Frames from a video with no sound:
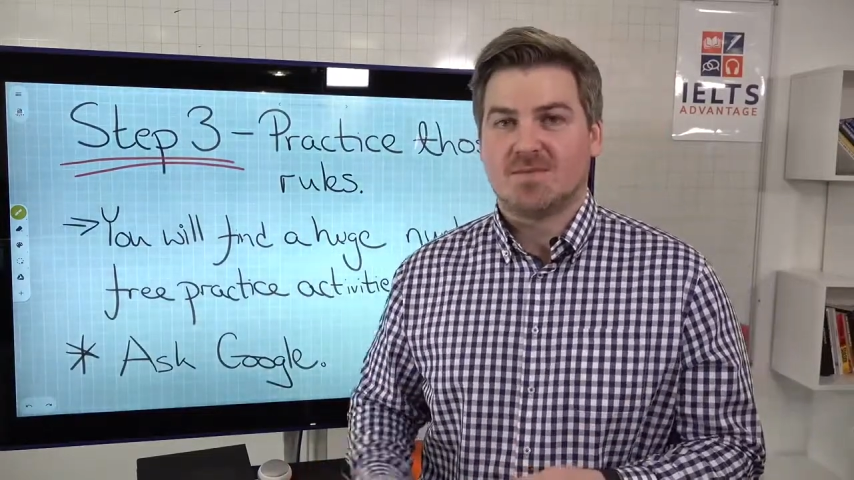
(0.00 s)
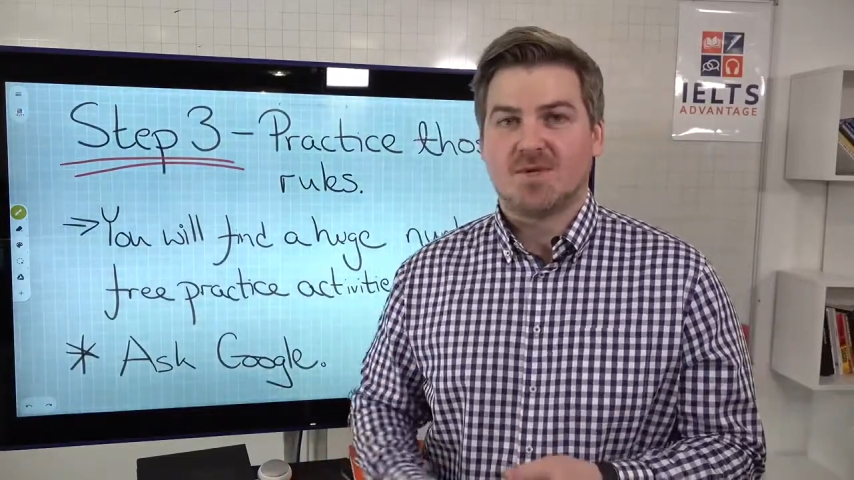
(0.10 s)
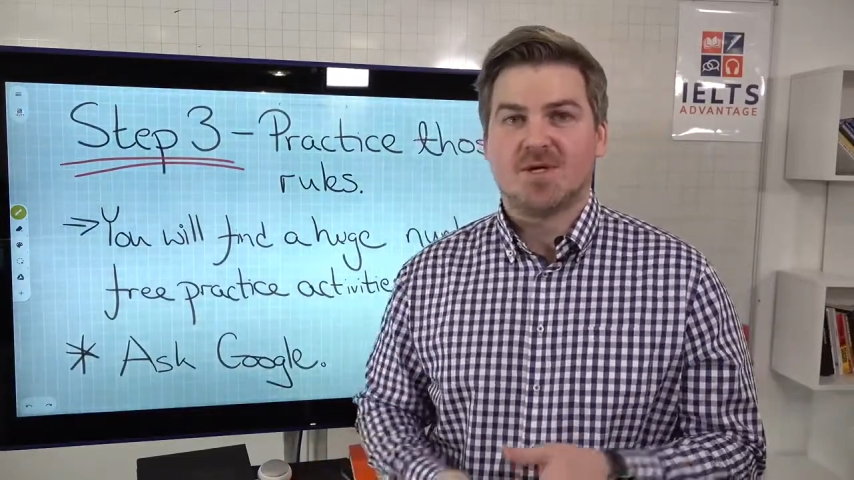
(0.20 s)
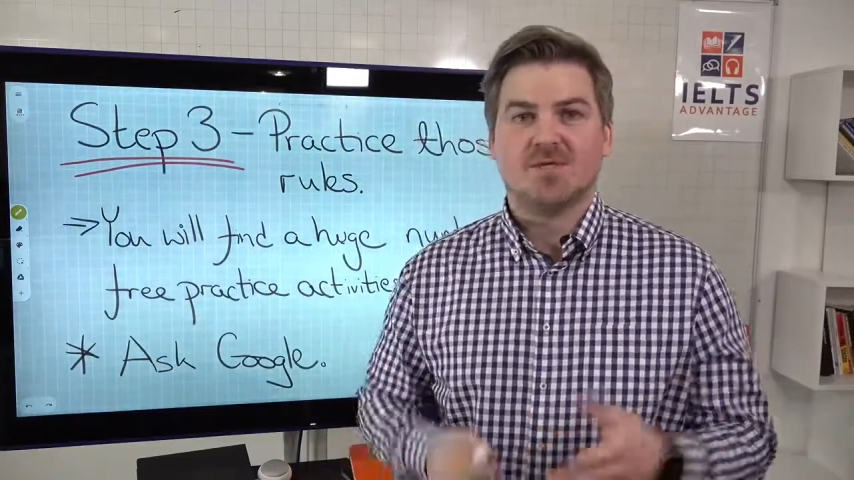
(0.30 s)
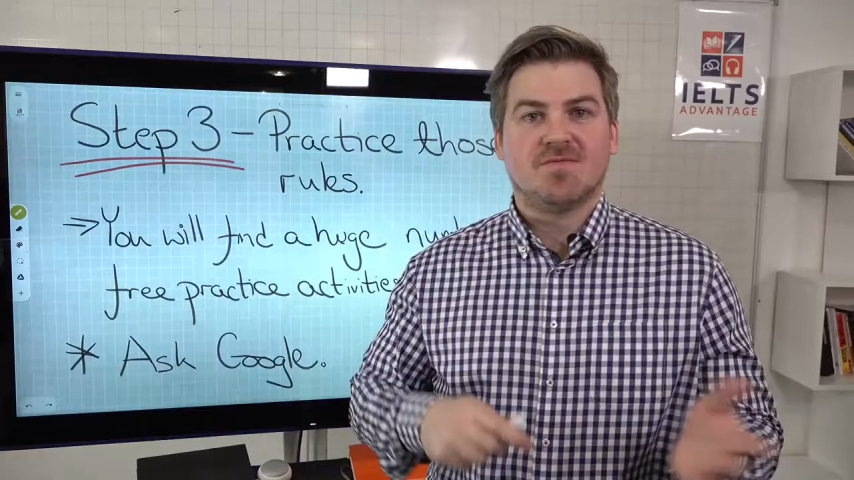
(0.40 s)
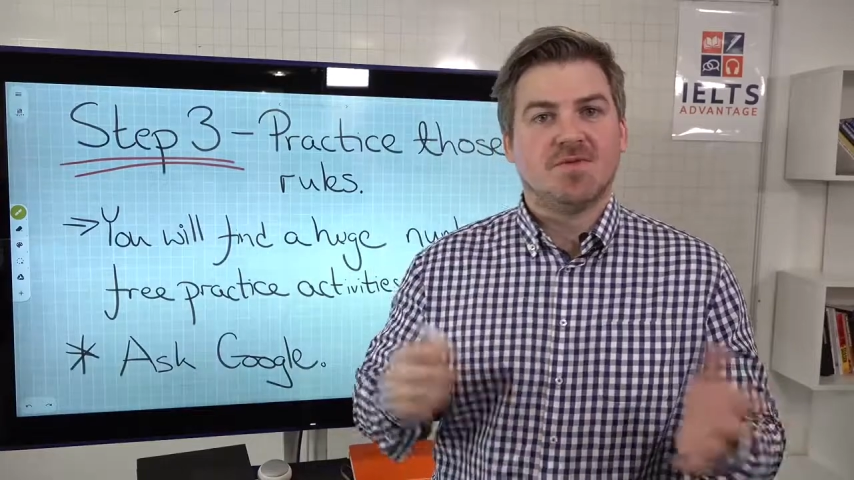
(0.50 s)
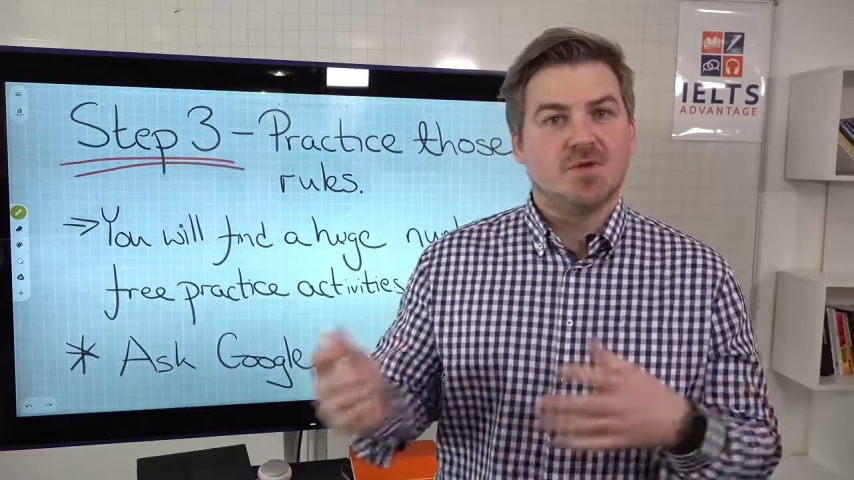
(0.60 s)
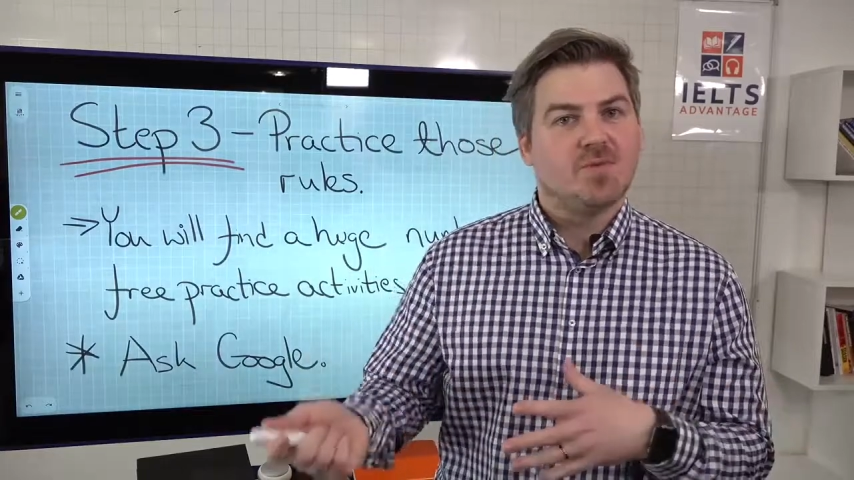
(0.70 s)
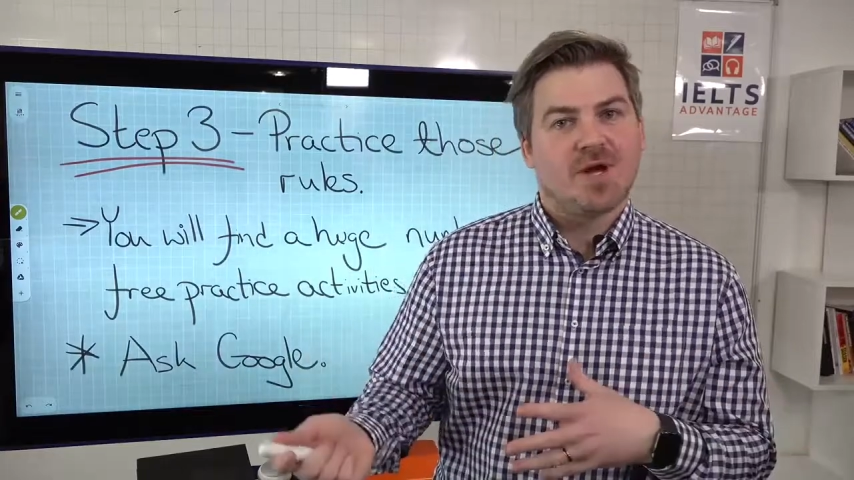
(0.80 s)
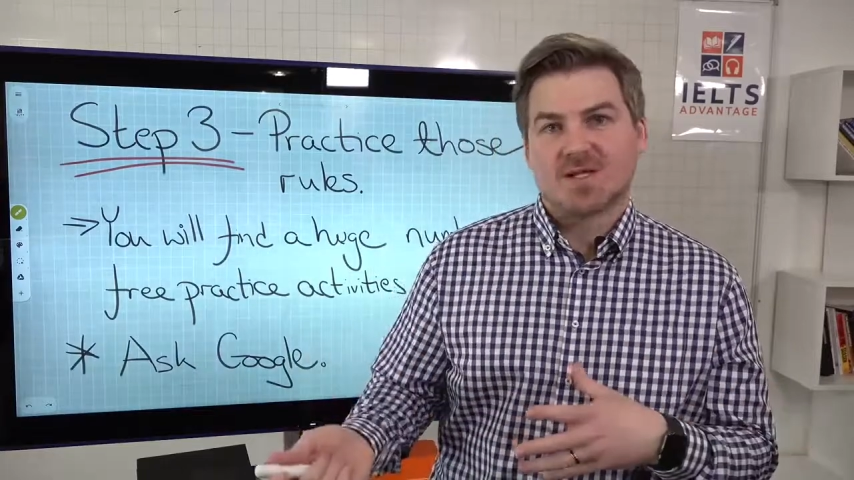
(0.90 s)
because if you
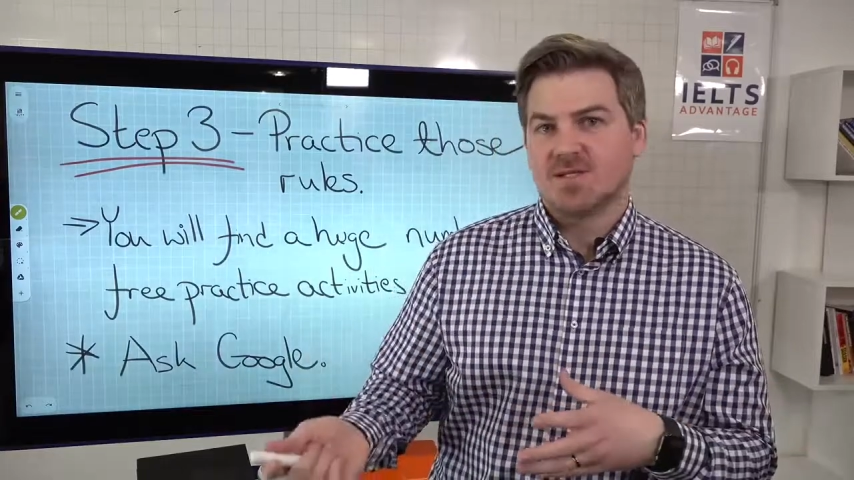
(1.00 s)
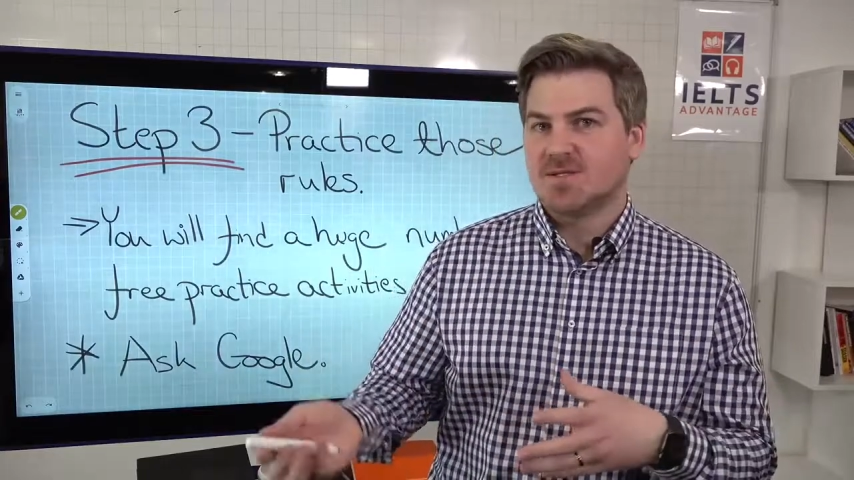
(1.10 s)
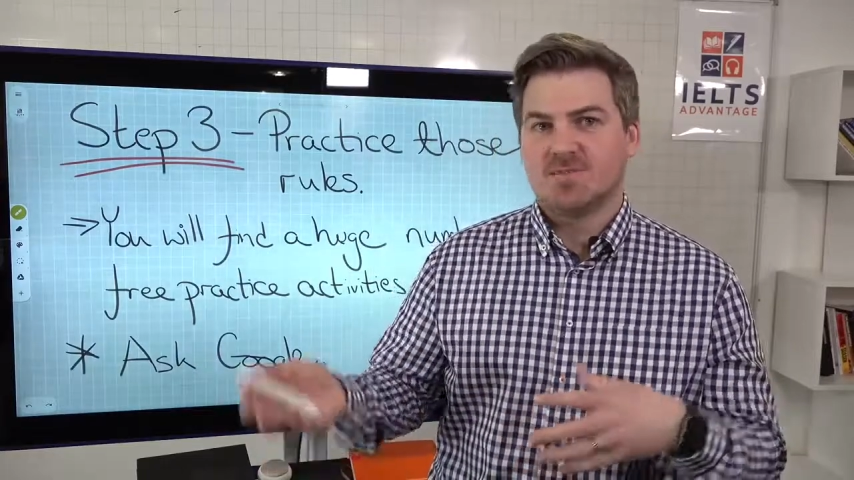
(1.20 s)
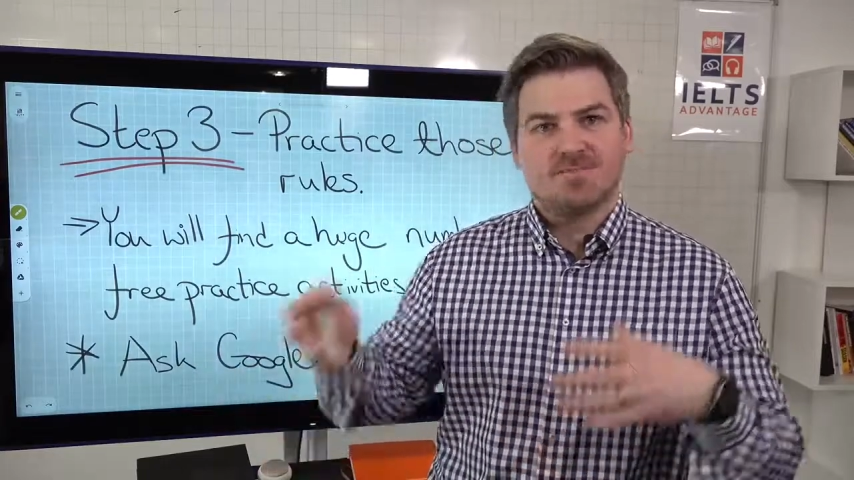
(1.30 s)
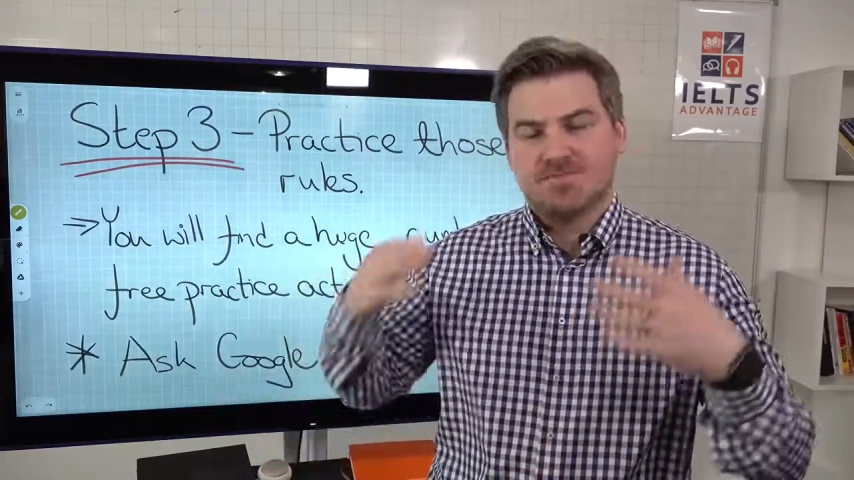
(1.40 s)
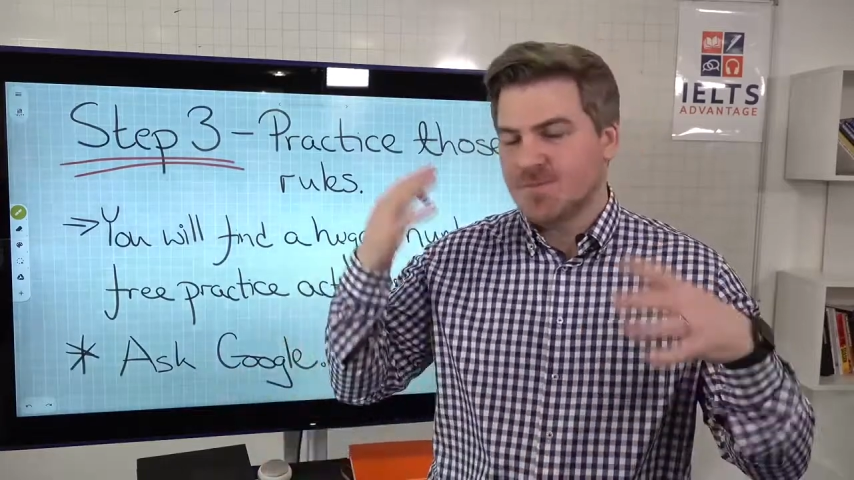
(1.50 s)
don't practice them,